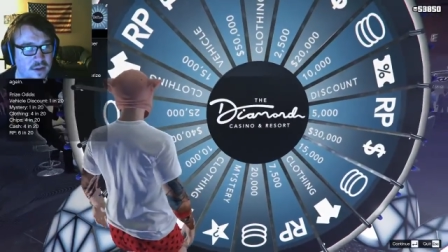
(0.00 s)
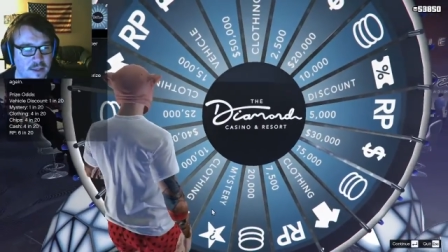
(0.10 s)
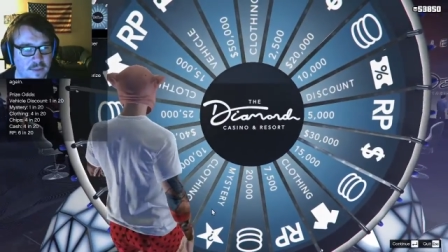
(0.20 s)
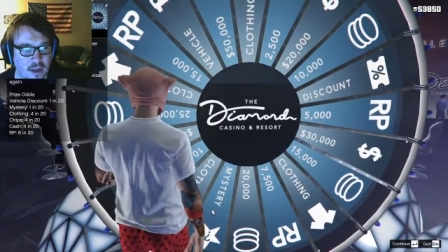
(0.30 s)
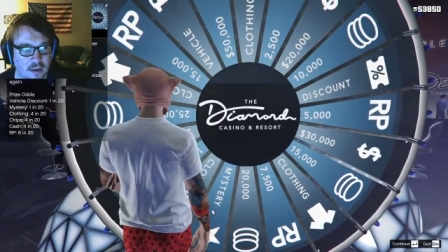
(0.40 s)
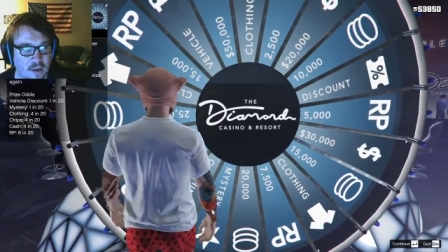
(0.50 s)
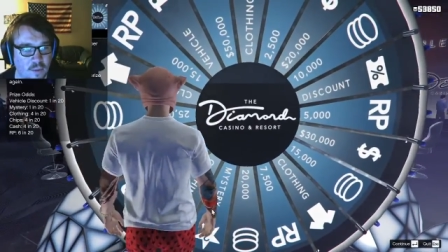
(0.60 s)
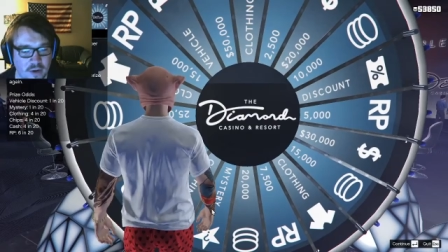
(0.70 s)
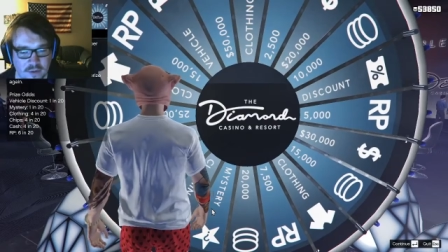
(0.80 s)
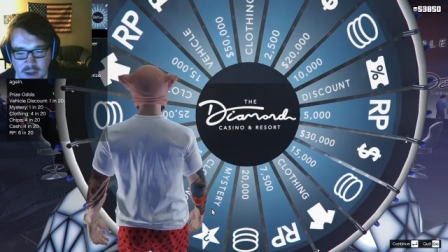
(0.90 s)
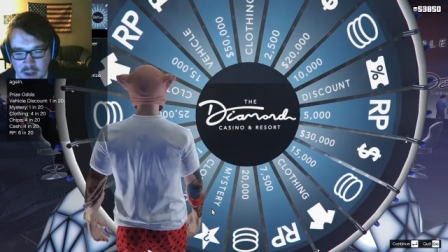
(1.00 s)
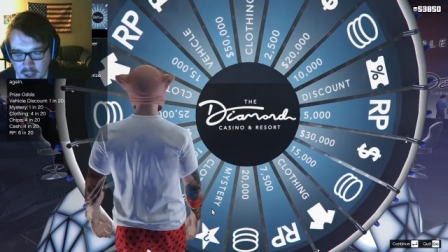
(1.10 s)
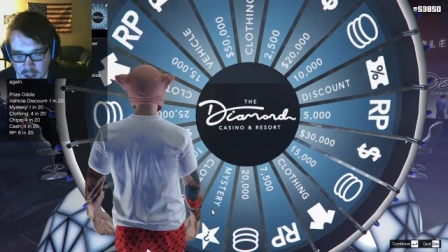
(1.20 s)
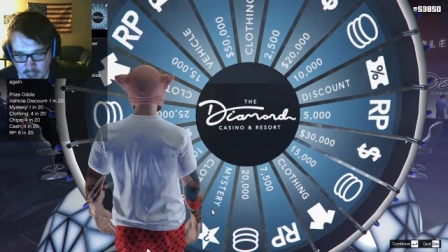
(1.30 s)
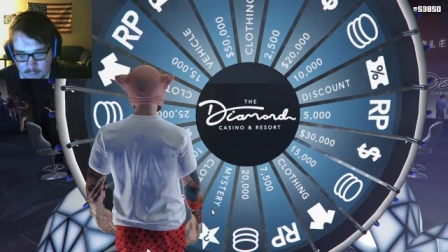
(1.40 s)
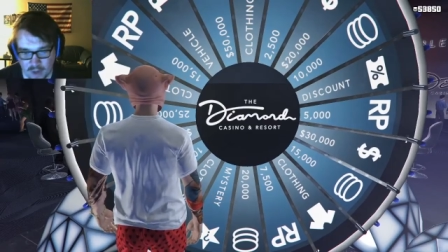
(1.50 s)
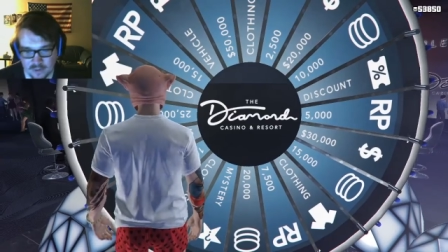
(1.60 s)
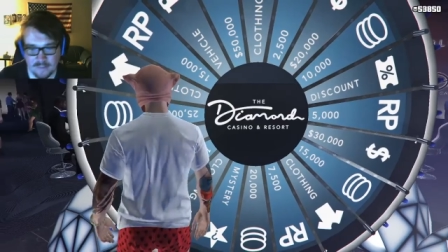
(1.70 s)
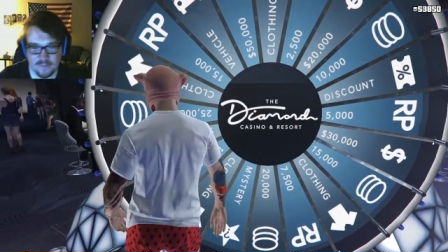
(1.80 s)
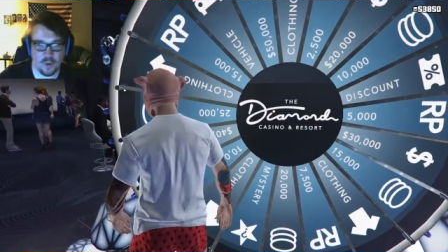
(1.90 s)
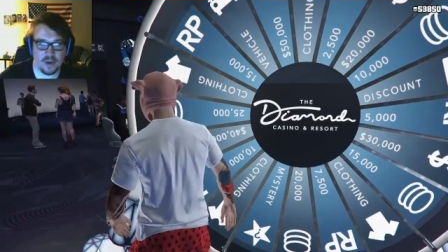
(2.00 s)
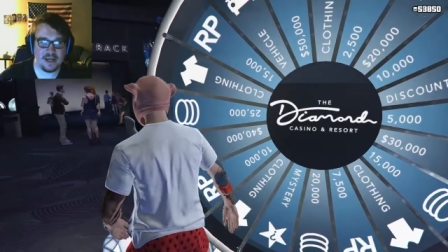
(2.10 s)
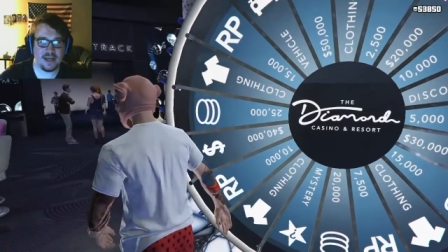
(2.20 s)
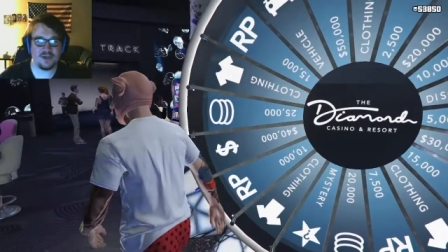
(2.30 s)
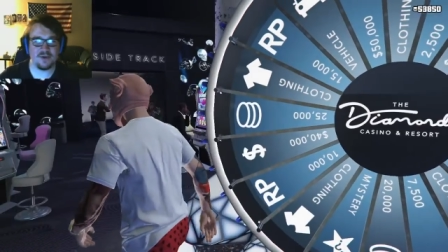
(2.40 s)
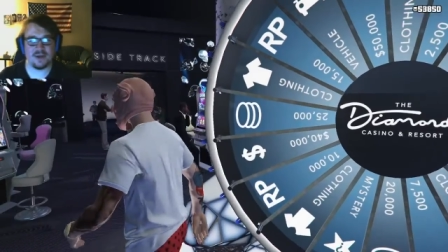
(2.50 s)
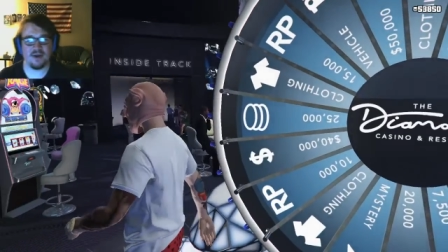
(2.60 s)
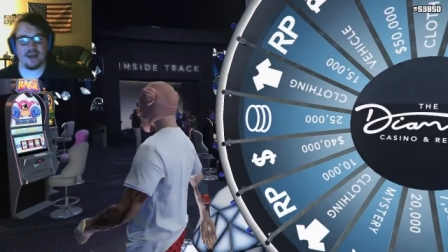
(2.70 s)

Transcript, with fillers: it? Uh... I walked, I walked up to it and it didn't do it. Okay, here we